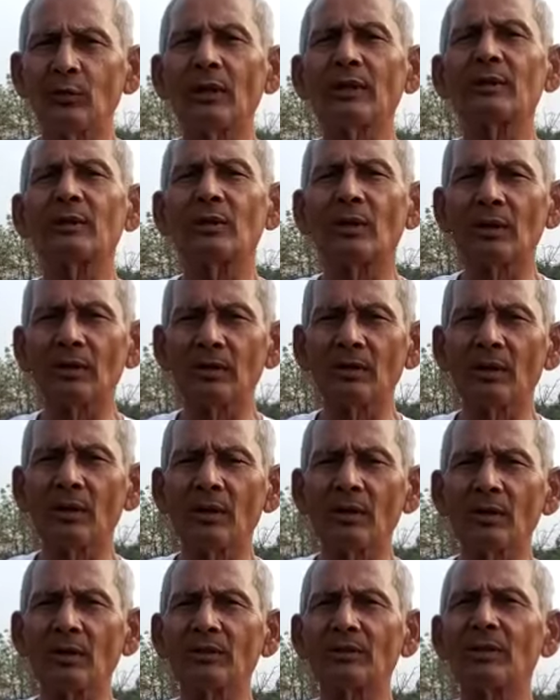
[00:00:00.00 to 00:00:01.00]
what you call
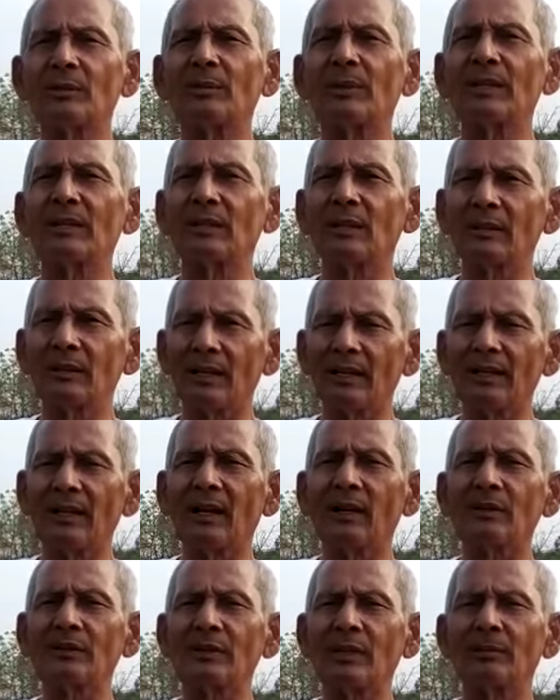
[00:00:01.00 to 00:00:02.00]
God or somebody called
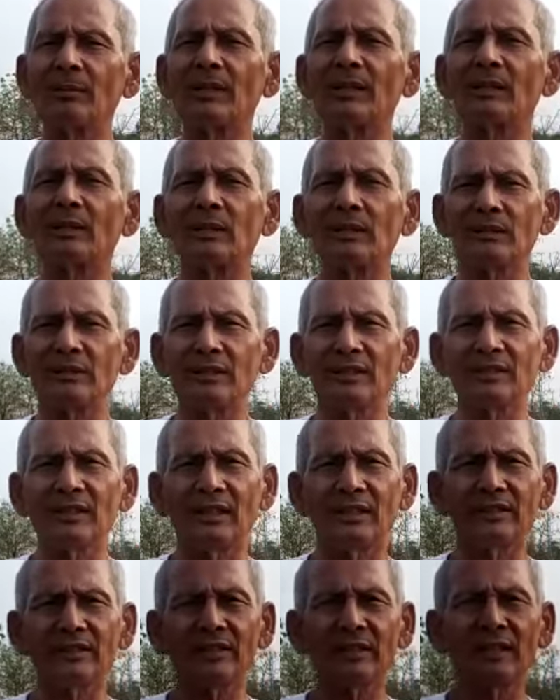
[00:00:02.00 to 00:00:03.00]
Allah or somebody called
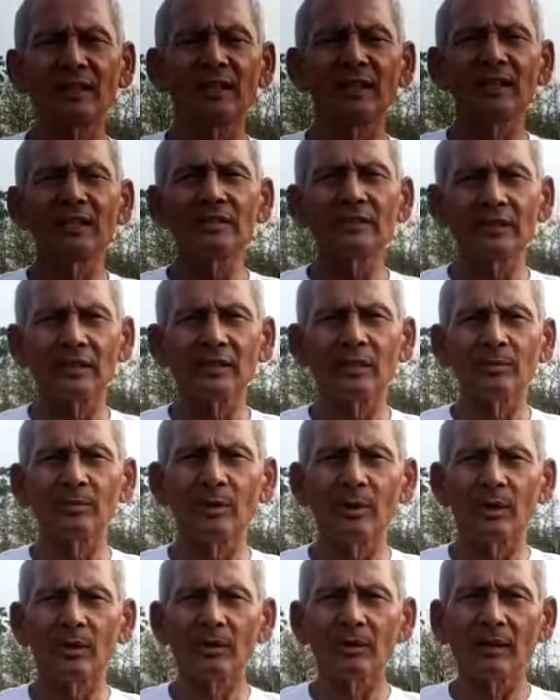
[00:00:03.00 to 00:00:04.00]
Jesus, son
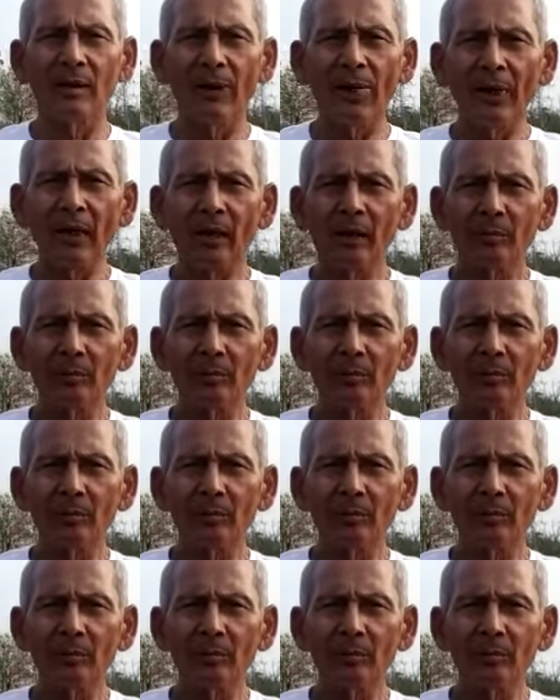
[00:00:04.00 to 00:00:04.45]
of God.